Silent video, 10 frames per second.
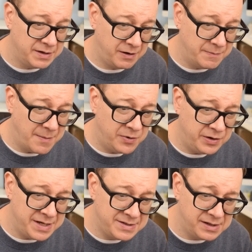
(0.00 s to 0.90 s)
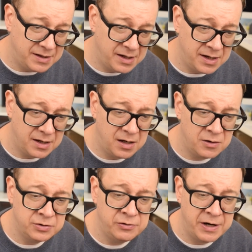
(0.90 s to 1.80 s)
Remember, easing and
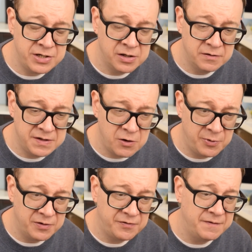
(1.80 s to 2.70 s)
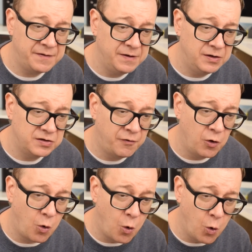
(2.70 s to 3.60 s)
out duration of 0.5
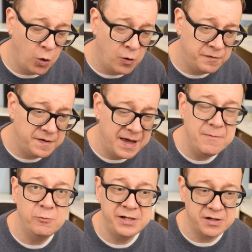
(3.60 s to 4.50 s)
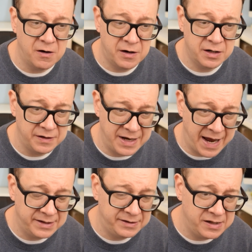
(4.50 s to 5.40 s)
for all of them, which are
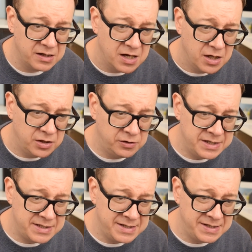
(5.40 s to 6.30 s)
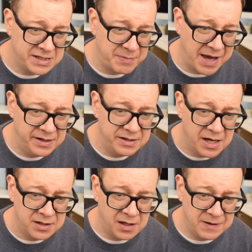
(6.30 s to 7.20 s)
connected to this is expanded.
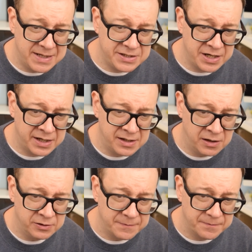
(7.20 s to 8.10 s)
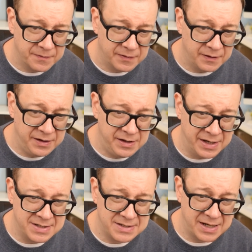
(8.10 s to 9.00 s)
Now let's check it out.
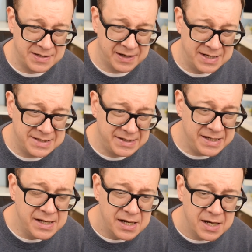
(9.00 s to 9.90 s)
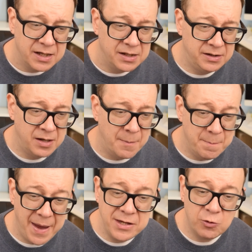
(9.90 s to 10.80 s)
Yes, as you can see, the
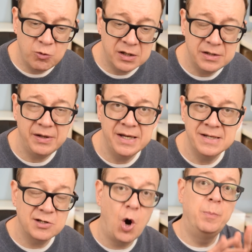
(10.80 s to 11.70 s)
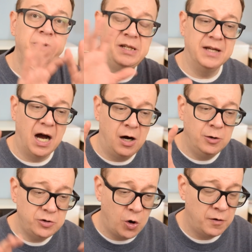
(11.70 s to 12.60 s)
mint one is opted
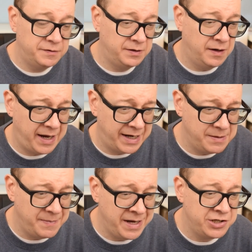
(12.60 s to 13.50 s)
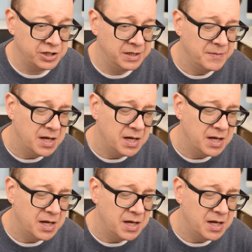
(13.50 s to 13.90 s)
out of the animation.